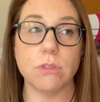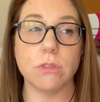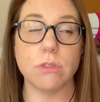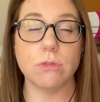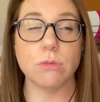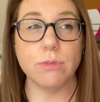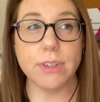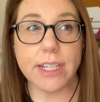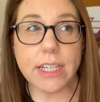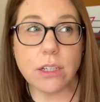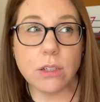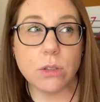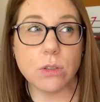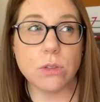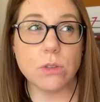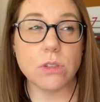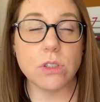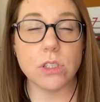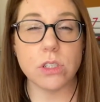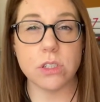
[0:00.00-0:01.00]

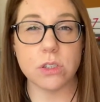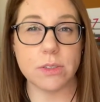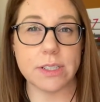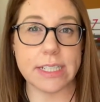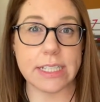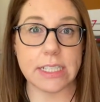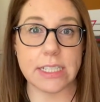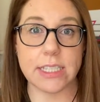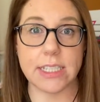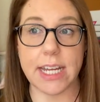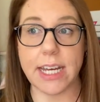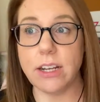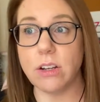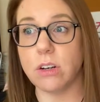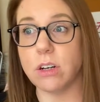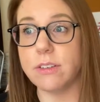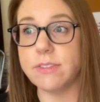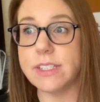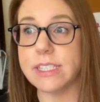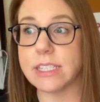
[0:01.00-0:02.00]
Wrinkles to an extent.
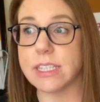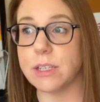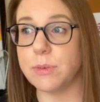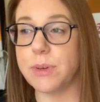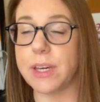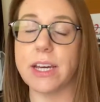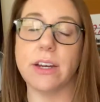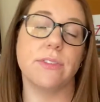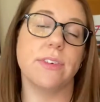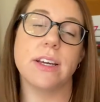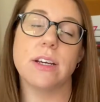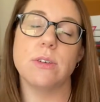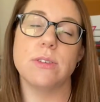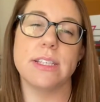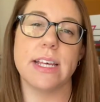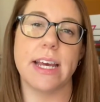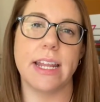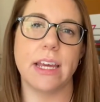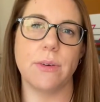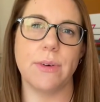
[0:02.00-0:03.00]
Obviously we get
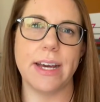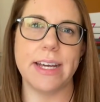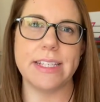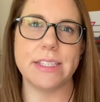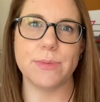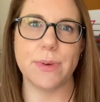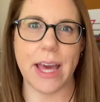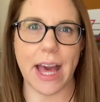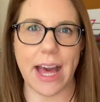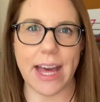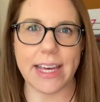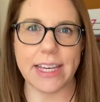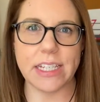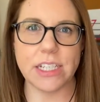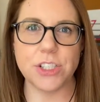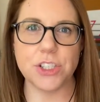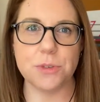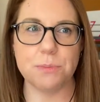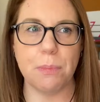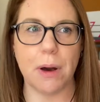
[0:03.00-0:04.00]
wrinkles anyway as we
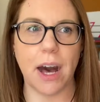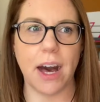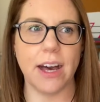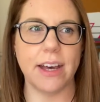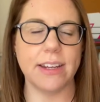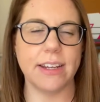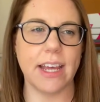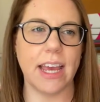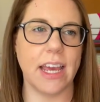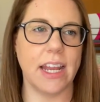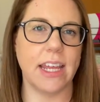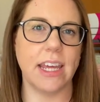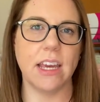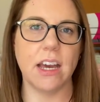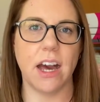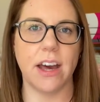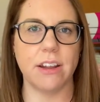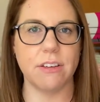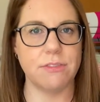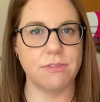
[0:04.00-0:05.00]
age, but any
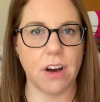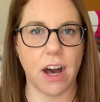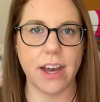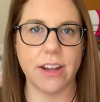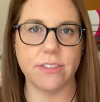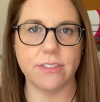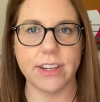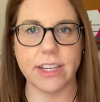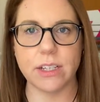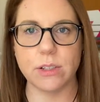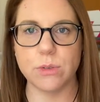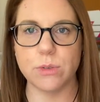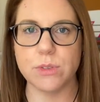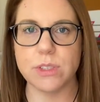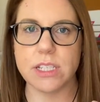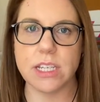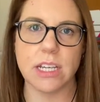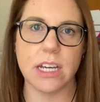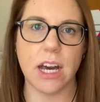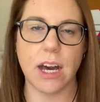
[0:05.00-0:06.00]
kind of fine
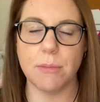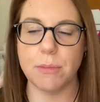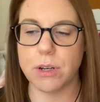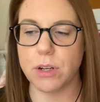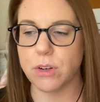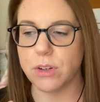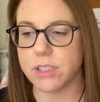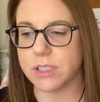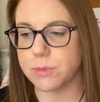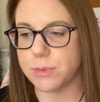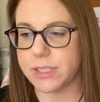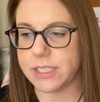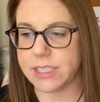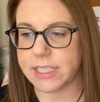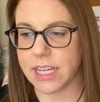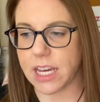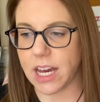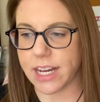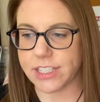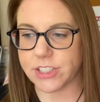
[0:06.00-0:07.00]
wrinkles can come across with
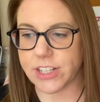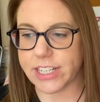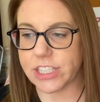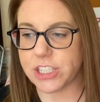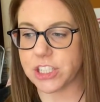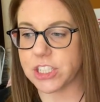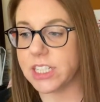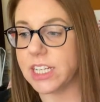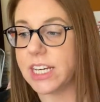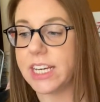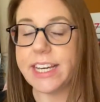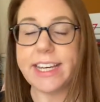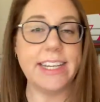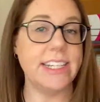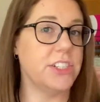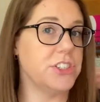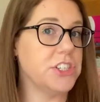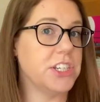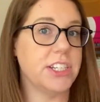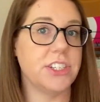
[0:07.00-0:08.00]
dehydration.
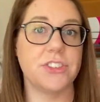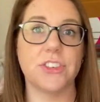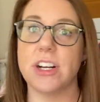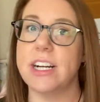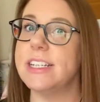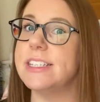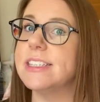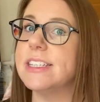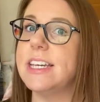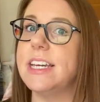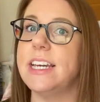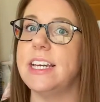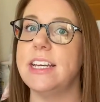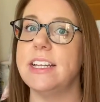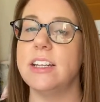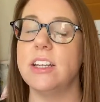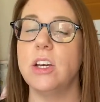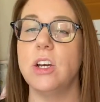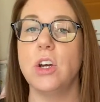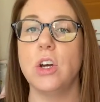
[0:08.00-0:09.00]
Itchy and dry
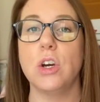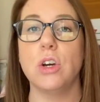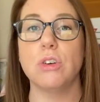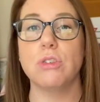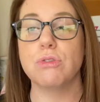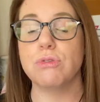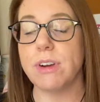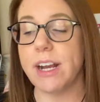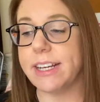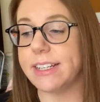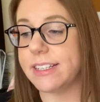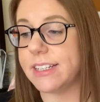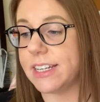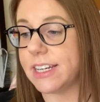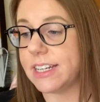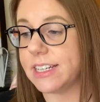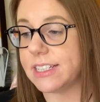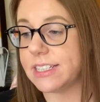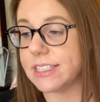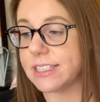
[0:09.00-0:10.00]
skin,
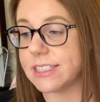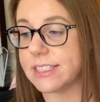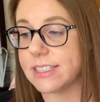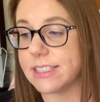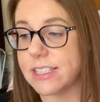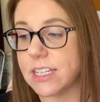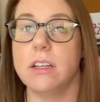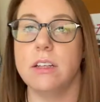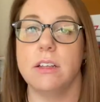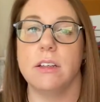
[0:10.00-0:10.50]
redness,